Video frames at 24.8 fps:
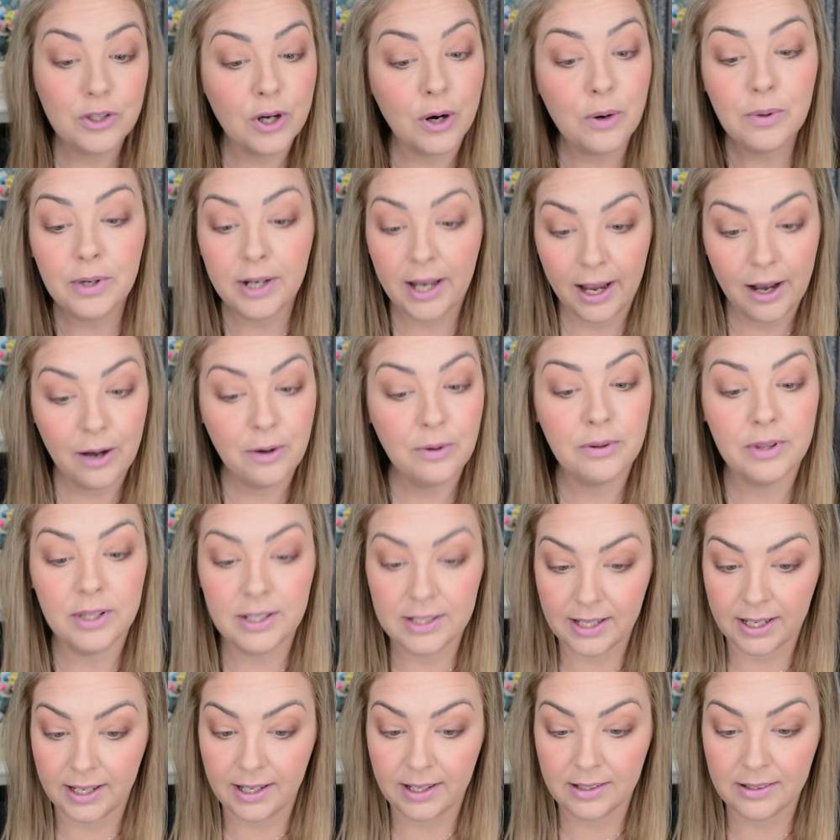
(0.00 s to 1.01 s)
Don't count the
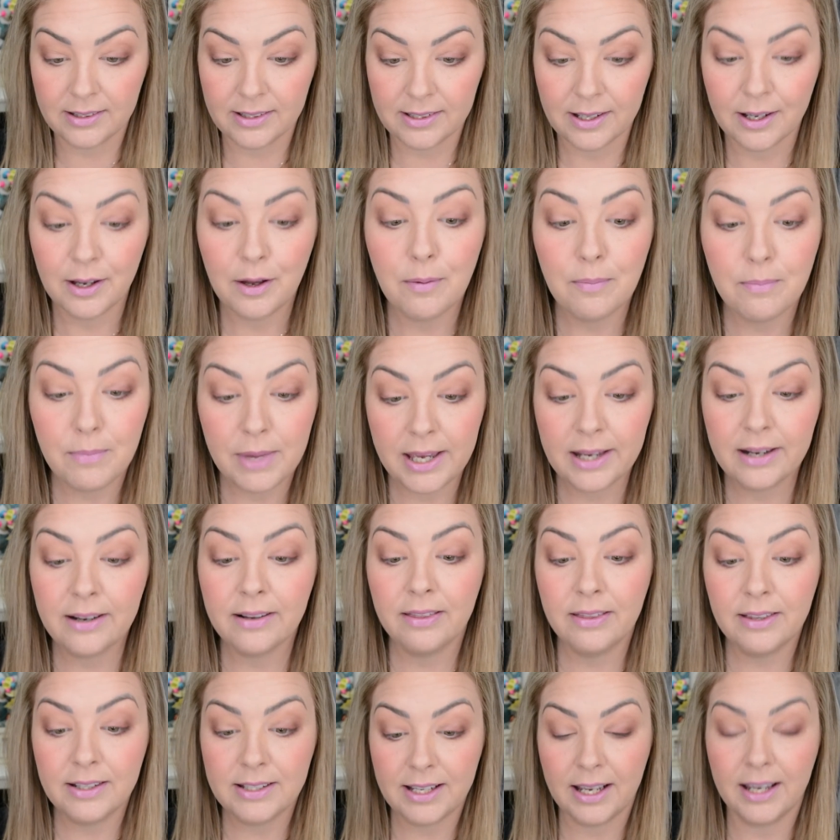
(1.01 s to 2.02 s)
days,
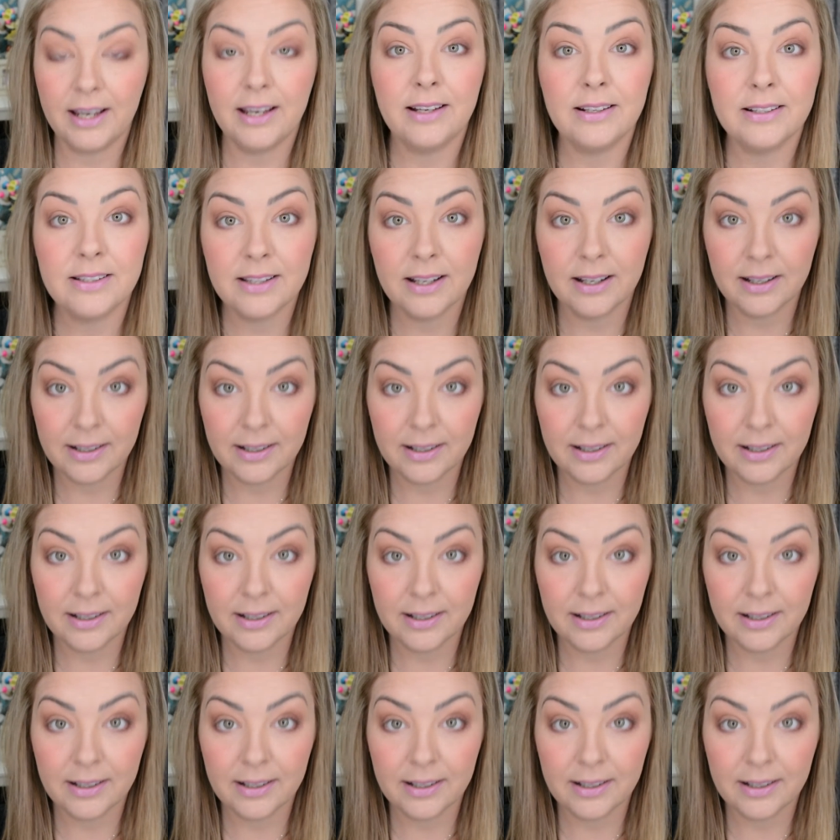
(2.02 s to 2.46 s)
make the days